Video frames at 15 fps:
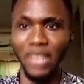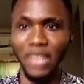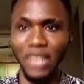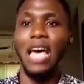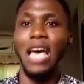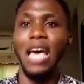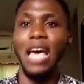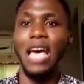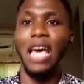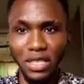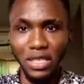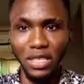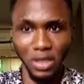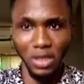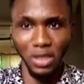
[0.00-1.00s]
And when they saw
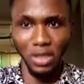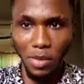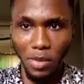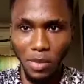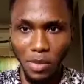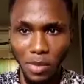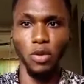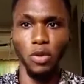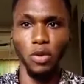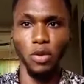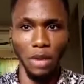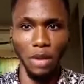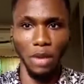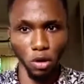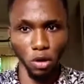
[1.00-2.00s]
the cameraman, because the
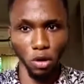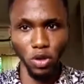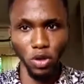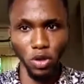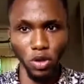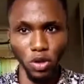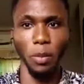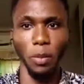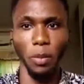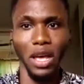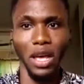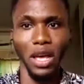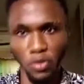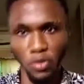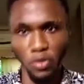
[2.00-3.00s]
cameraman was doing his job,
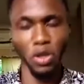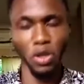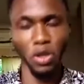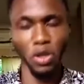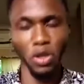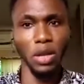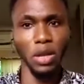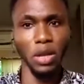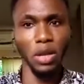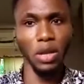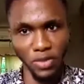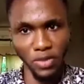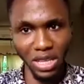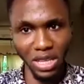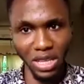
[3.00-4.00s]
he physically was
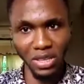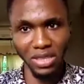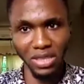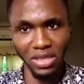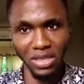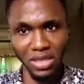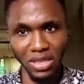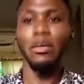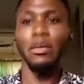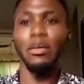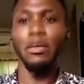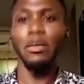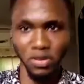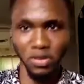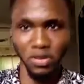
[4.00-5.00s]
videoing everything. Because
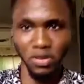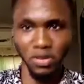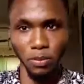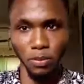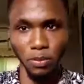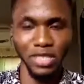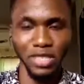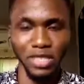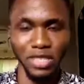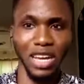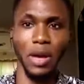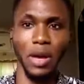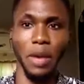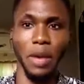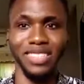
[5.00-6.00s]
of that, they beat the
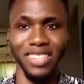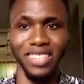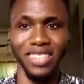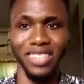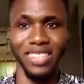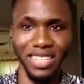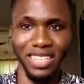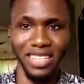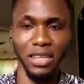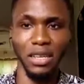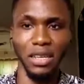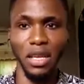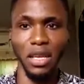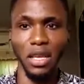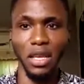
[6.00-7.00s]
cameraman till he died.
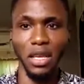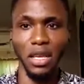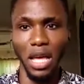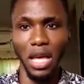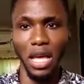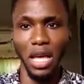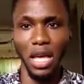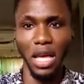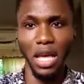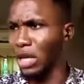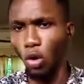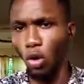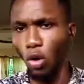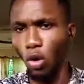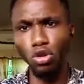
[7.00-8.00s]
And you
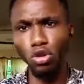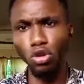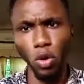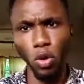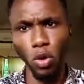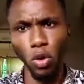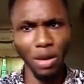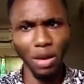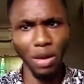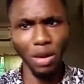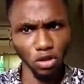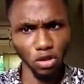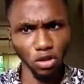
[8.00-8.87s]
continue to wonder. That was in Georgia.